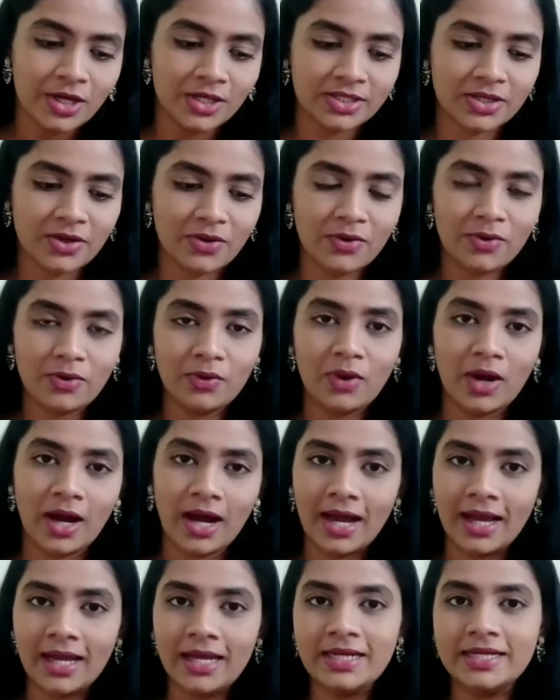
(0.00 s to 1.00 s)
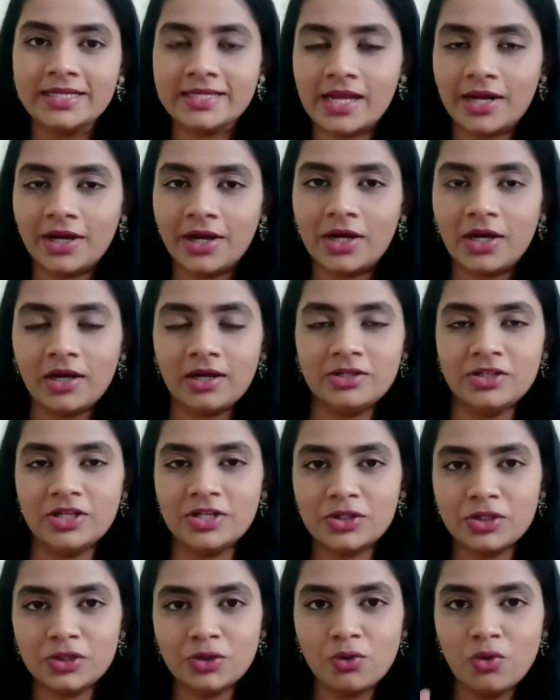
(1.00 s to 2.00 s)
So I decided
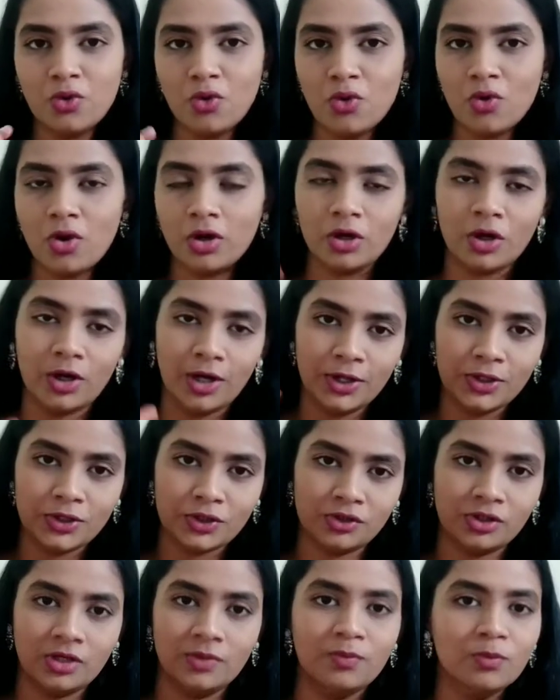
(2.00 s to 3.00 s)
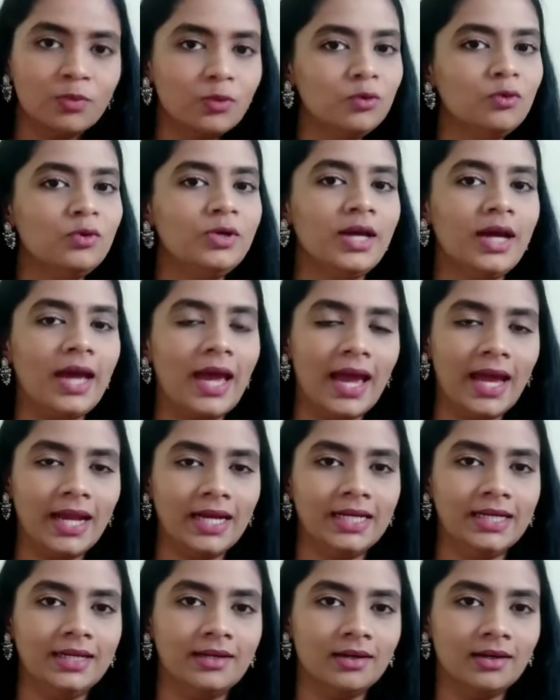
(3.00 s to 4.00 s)
just to go according to the mood
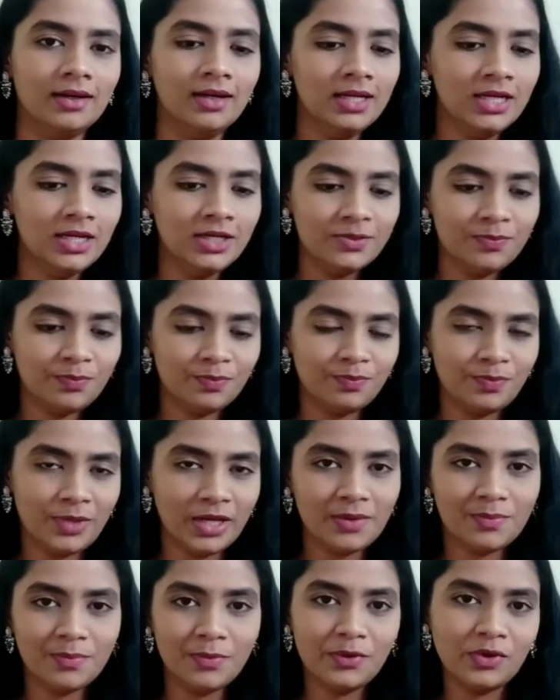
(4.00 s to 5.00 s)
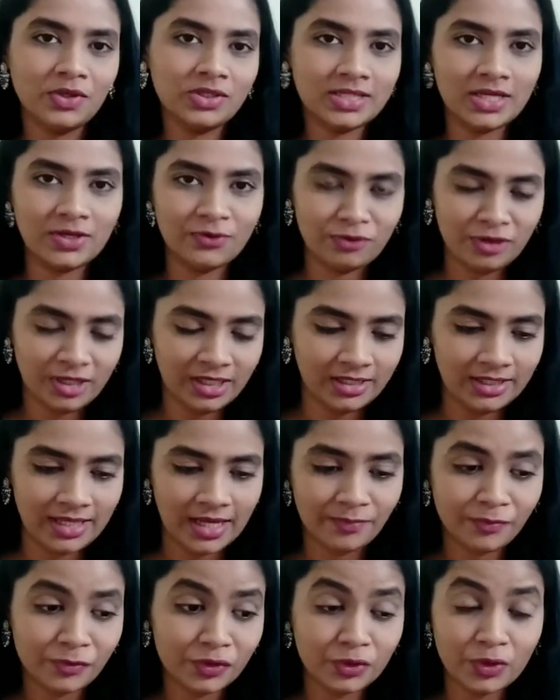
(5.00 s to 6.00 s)
and pick books and read
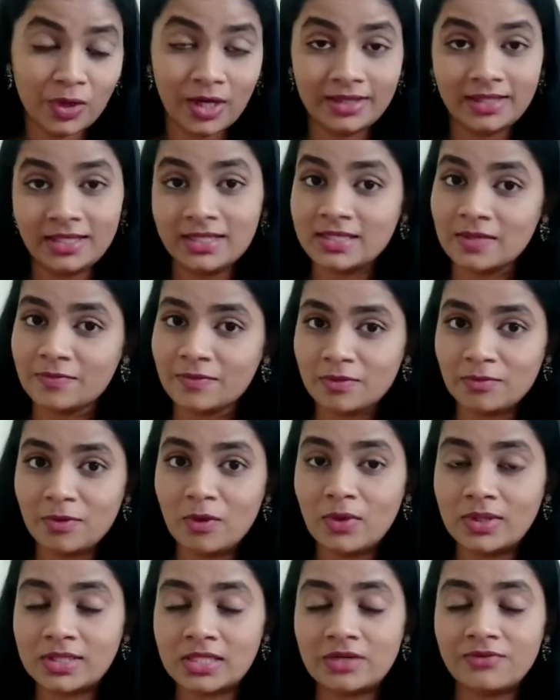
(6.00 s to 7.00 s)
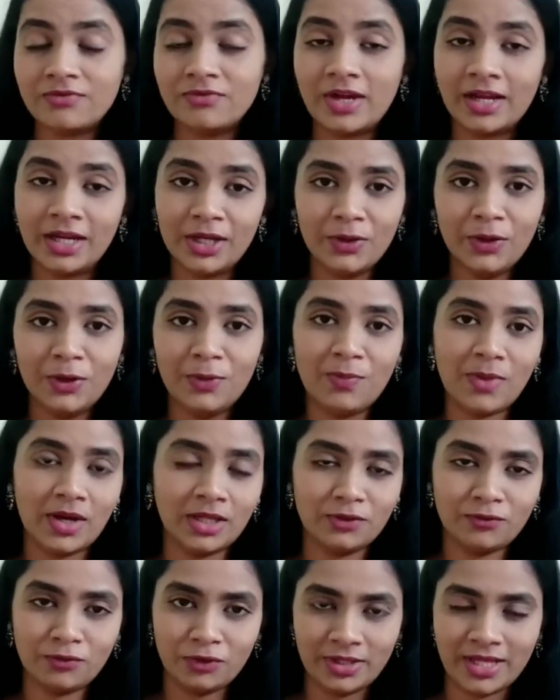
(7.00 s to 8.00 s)
them. So I think September was a very good
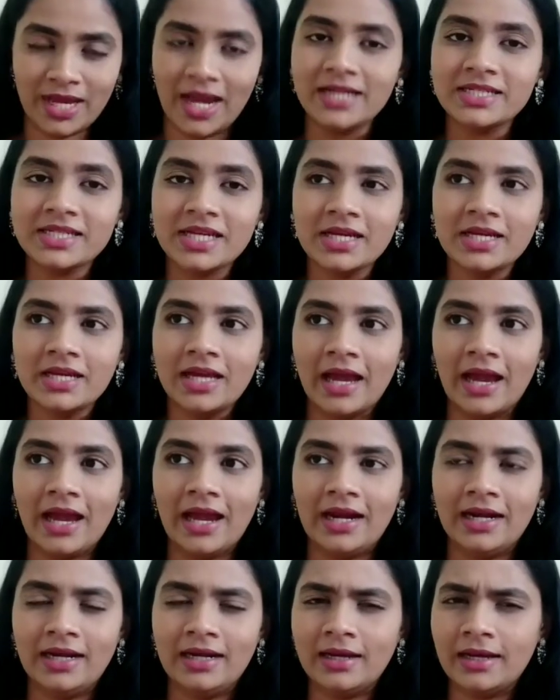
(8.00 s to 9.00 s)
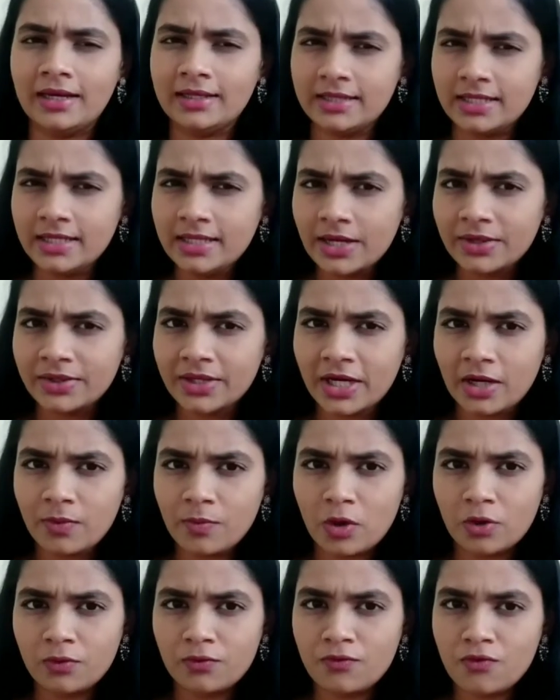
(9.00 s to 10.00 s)
month for that, and I think I read
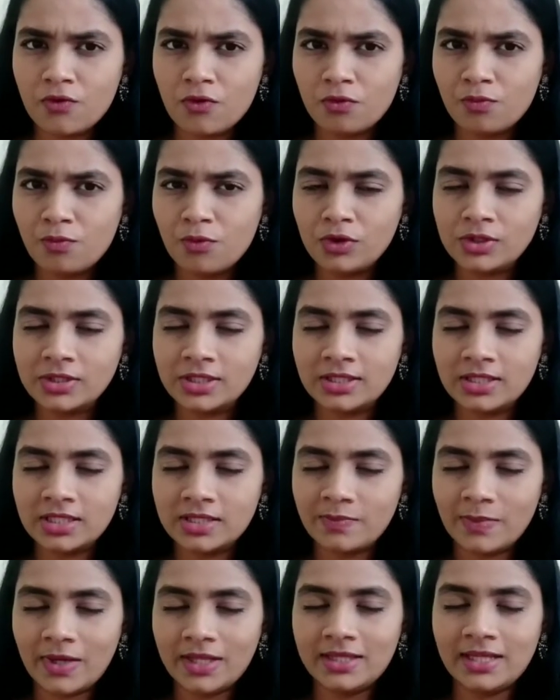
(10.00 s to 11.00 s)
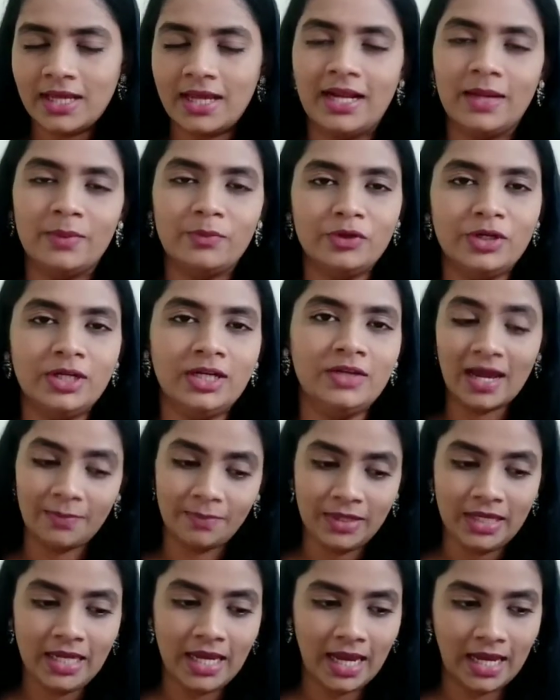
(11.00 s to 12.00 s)
about 4 books in this month, and I'm really
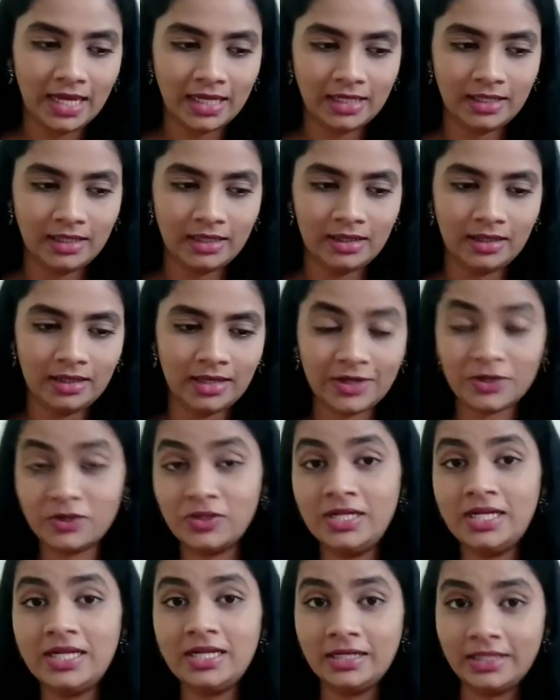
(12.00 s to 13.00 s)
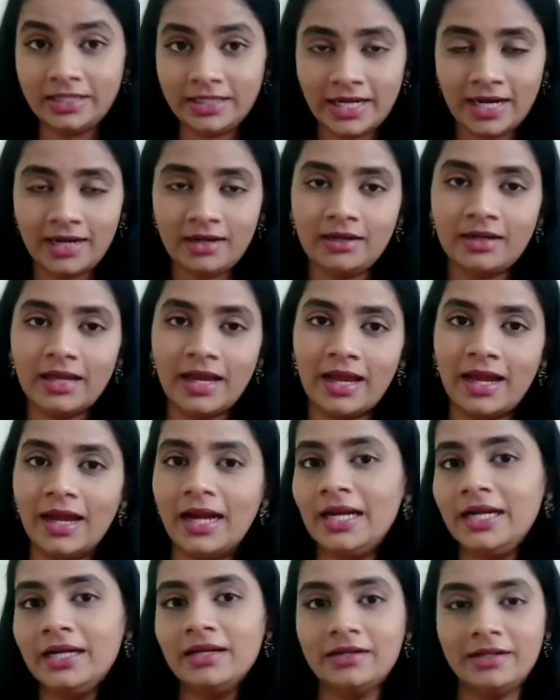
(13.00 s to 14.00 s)
happy and actually content
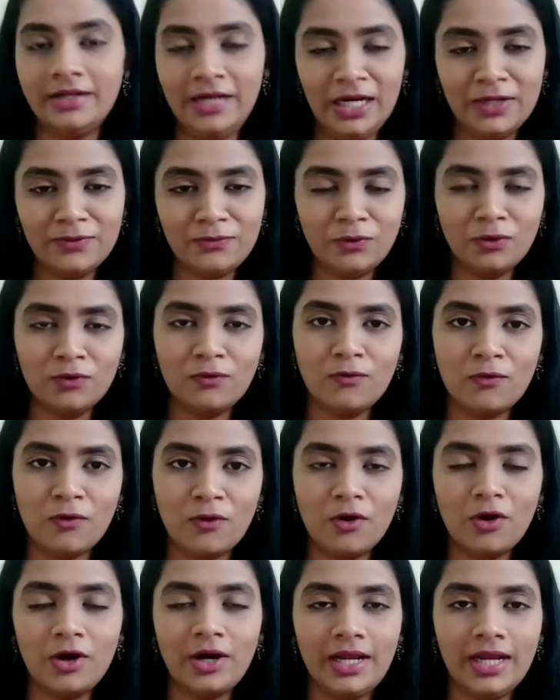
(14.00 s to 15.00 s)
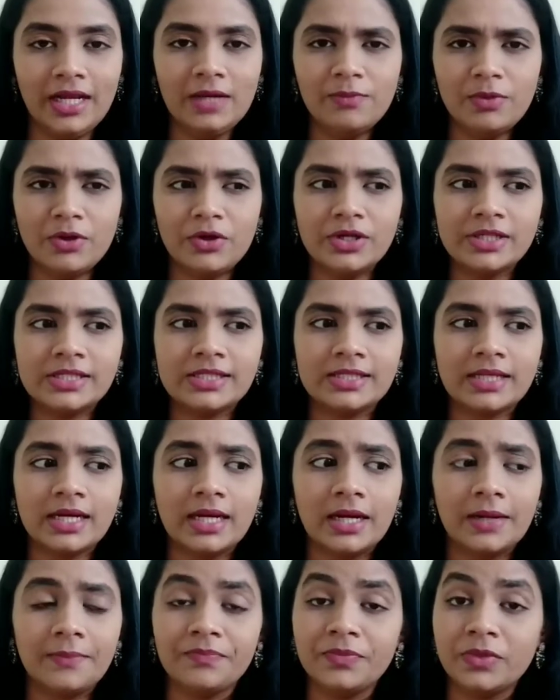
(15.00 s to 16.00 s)
and grateful for it, because
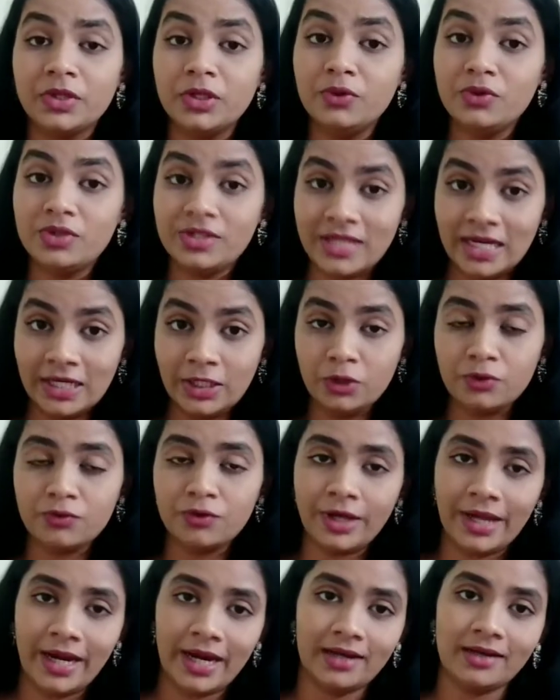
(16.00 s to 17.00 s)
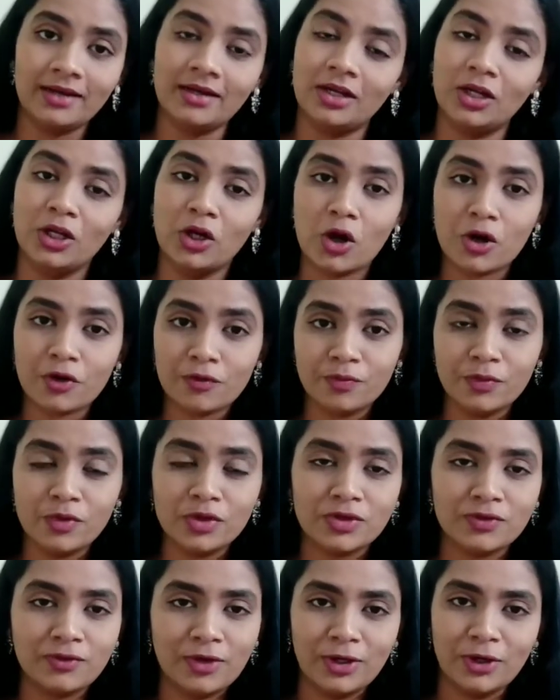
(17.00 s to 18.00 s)
you tend to forget a lot of
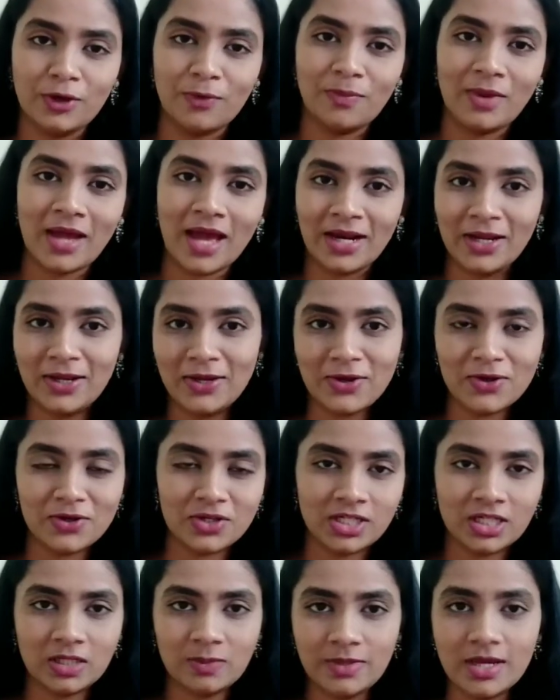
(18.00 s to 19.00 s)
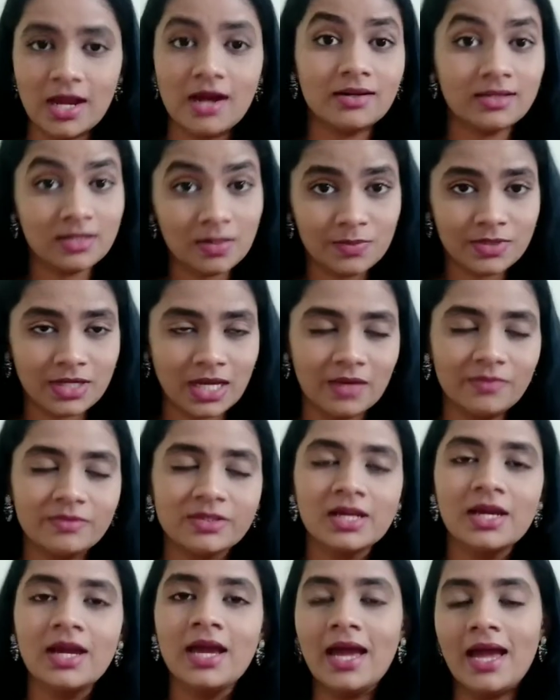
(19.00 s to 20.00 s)
books when you're planning your TBR
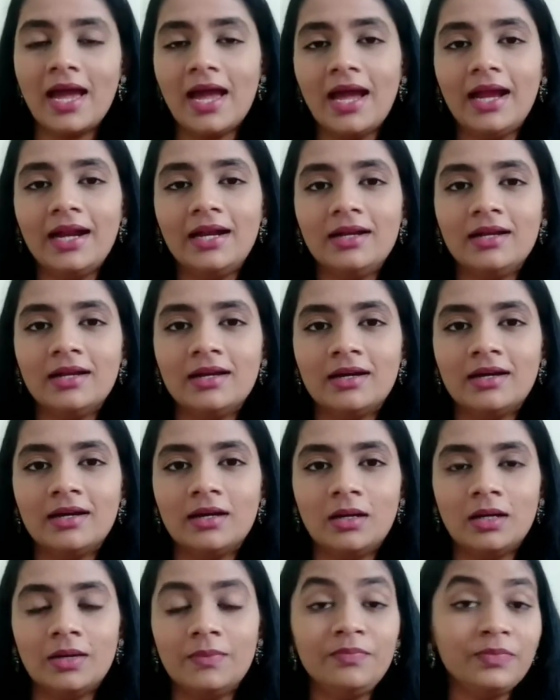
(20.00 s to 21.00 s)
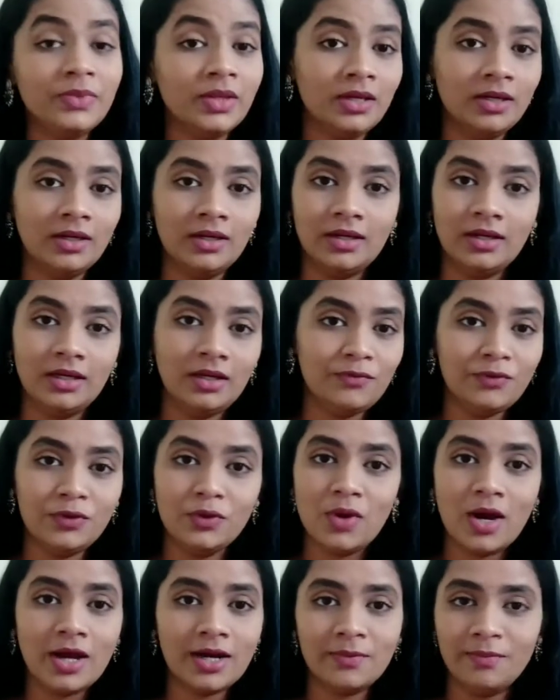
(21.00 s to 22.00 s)
sometimes, and if
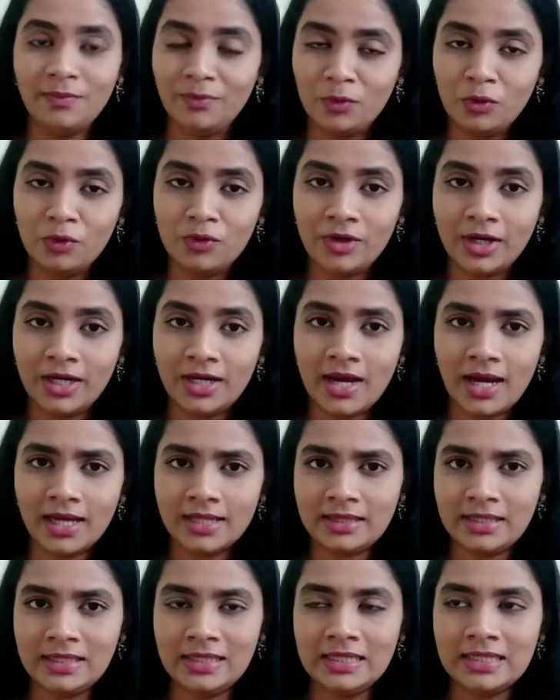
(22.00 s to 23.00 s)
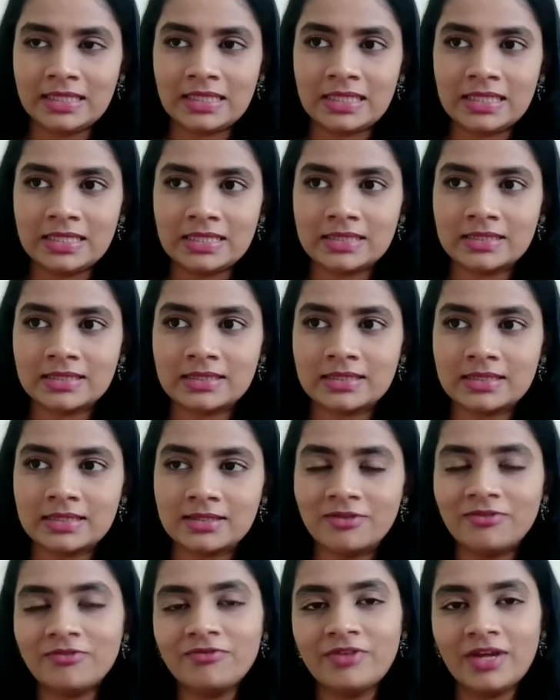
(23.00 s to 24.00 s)
you are a mood reader, I think it's
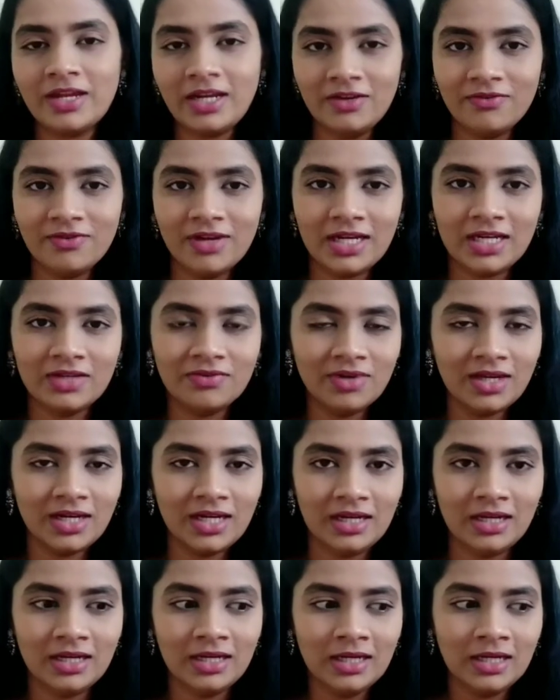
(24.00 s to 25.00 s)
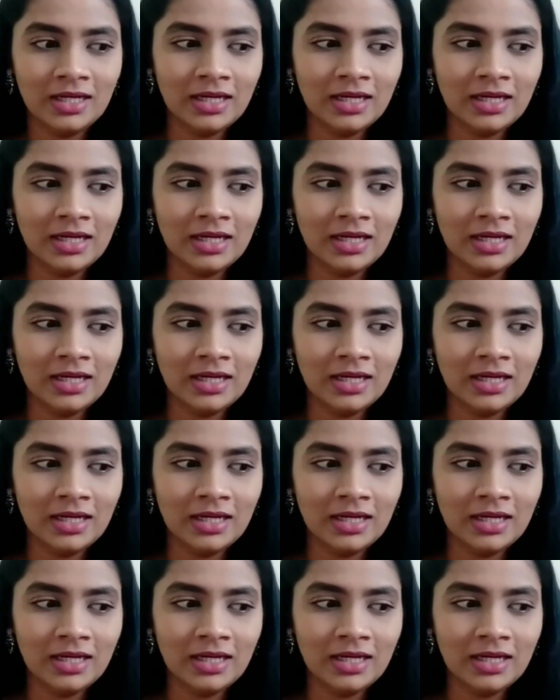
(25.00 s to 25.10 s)
very